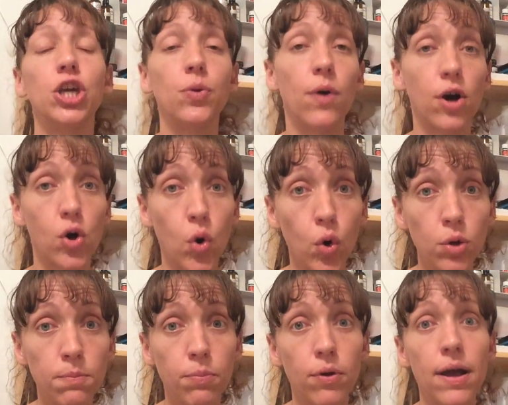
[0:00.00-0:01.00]
you want
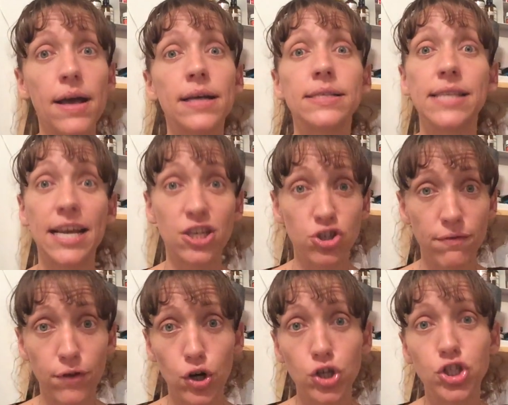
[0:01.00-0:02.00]
cold press, extra
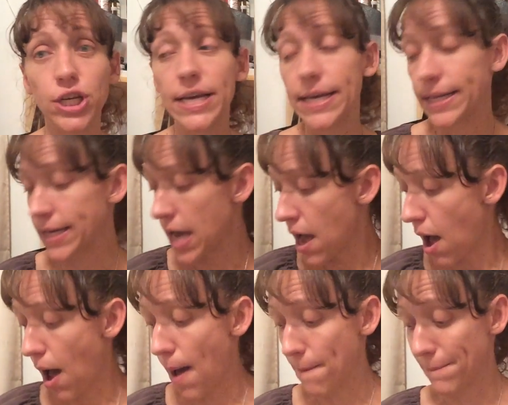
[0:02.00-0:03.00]
virgin.
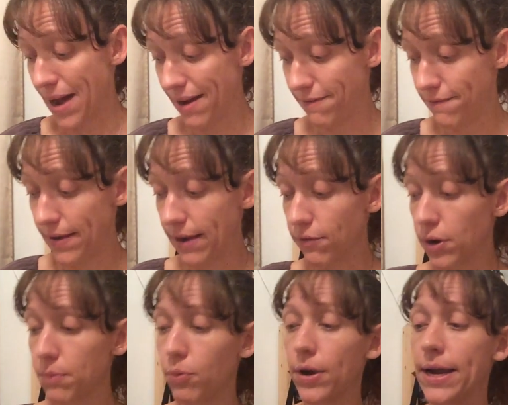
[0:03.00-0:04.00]
My
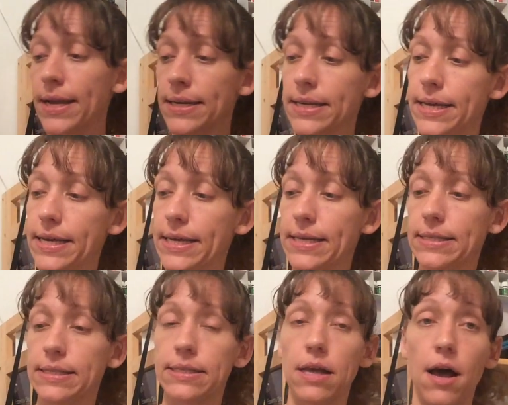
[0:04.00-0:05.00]
favorite brand
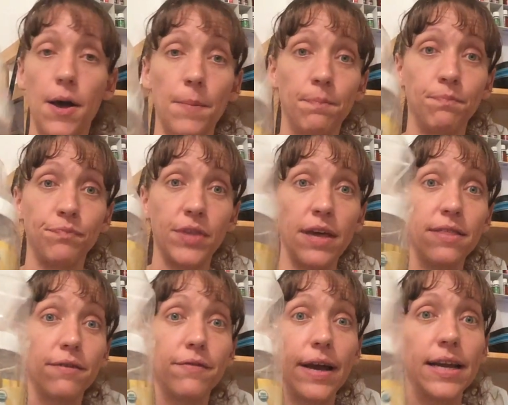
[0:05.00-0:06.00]
is
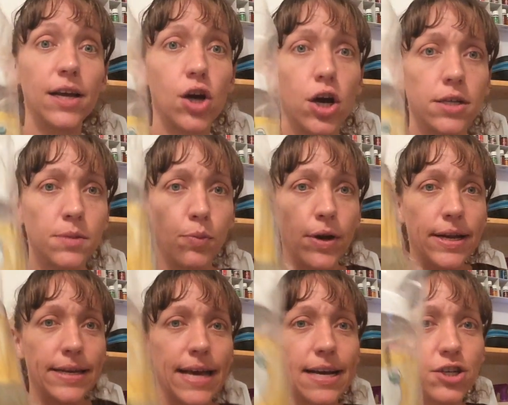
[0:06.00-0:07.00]
the Vitacost
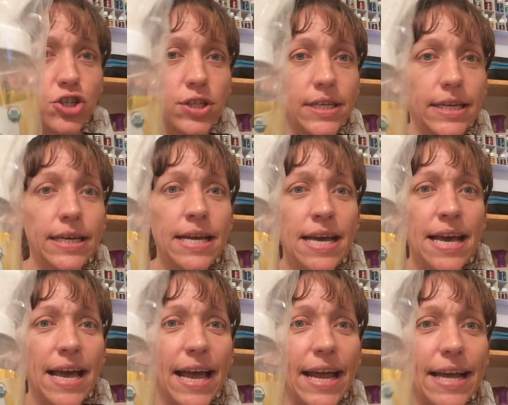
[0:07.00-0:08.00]
brand, actually.
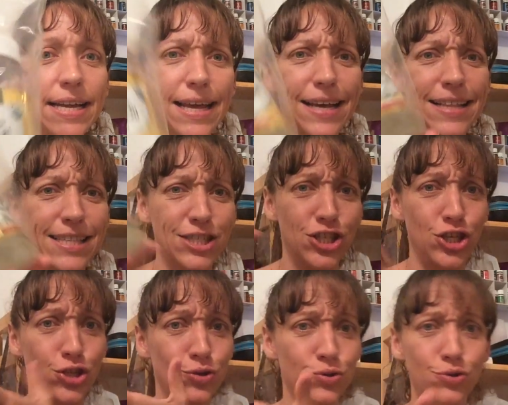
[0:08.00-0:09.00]
And I get this
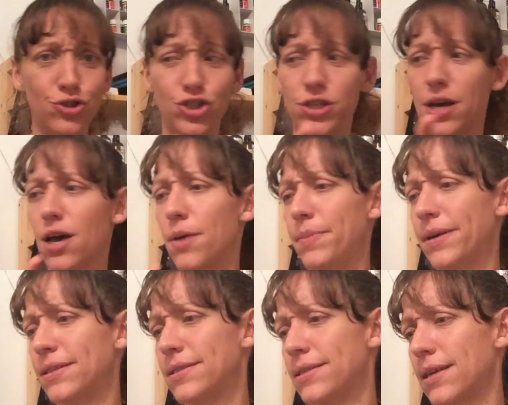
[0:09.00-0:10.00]
huge tub.
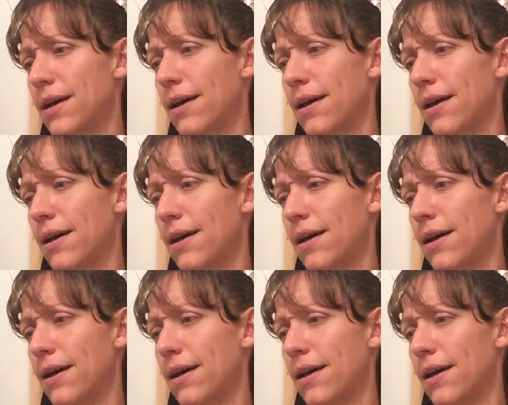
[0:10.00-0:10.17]
It's